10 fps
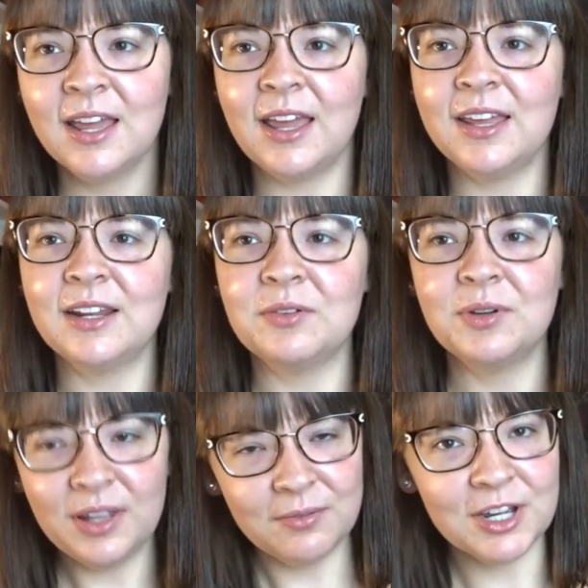And I
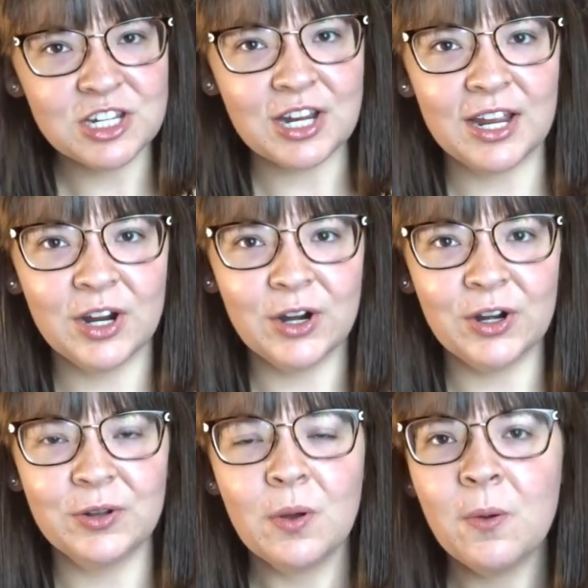really wish I
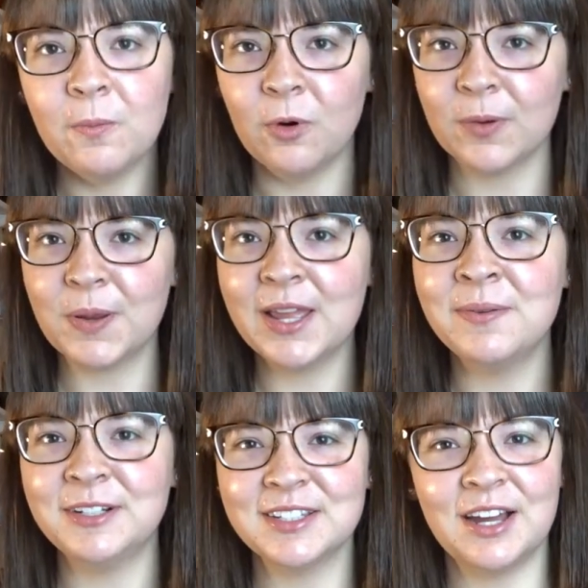heard more
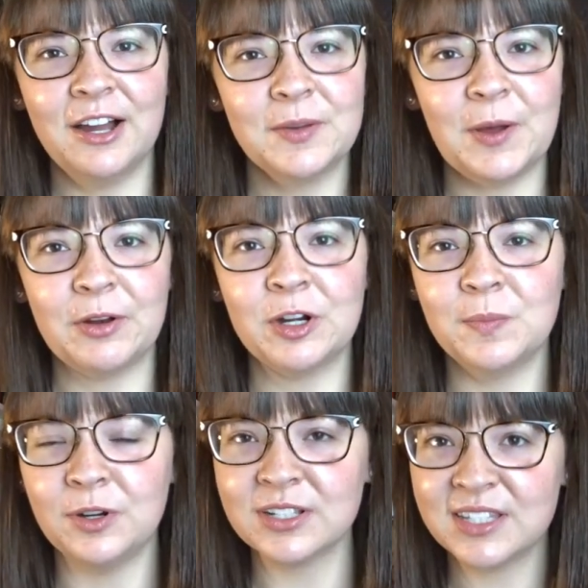people talk about her
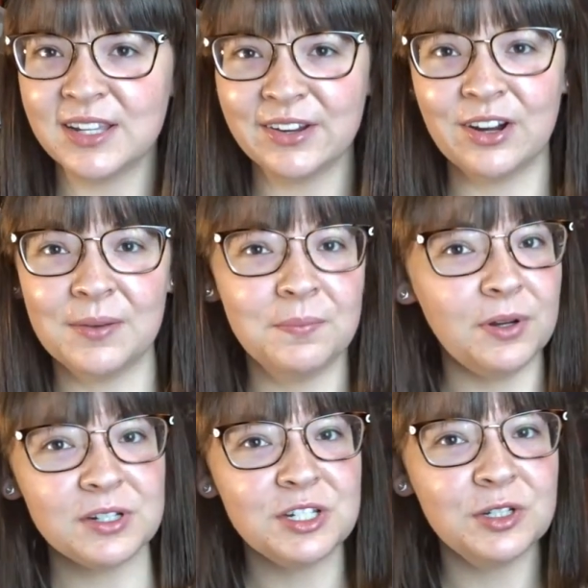books here on
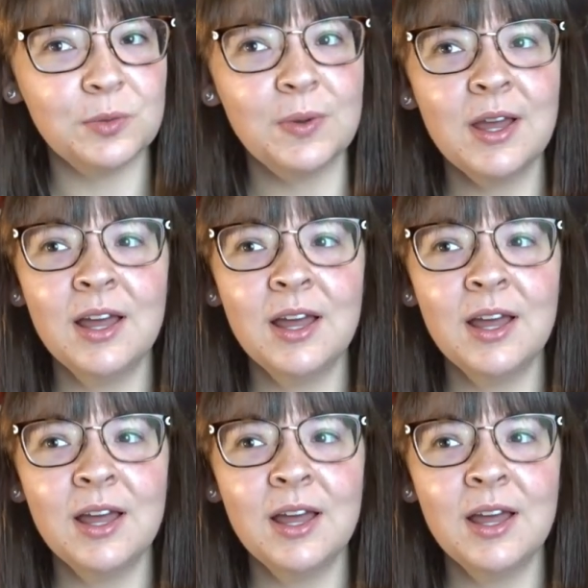BookTube,